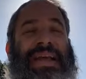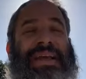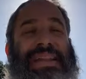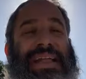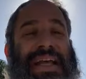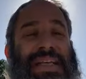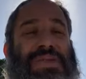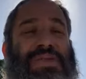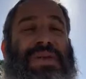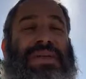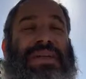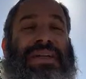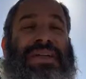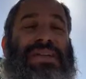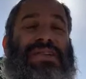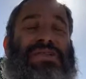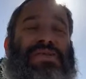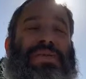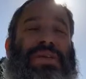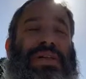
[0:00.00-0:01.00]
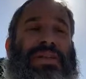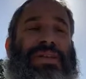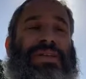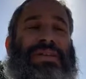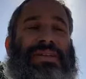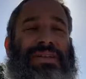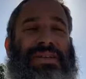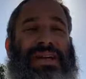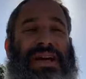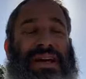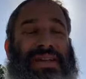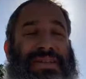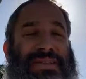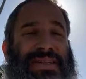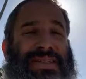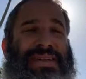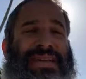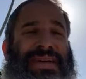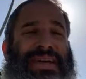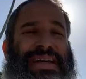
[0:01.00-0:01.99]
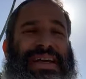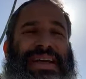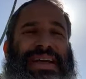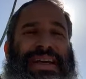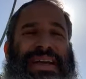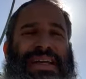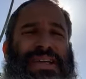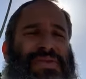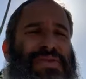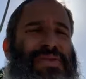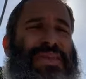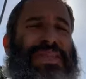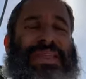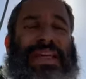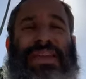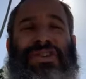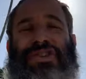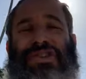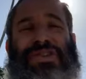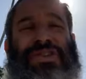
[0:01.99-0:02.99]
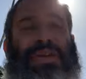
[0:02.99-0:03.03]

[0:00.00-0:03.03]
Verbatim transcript: And that's what Israel does. Israel is not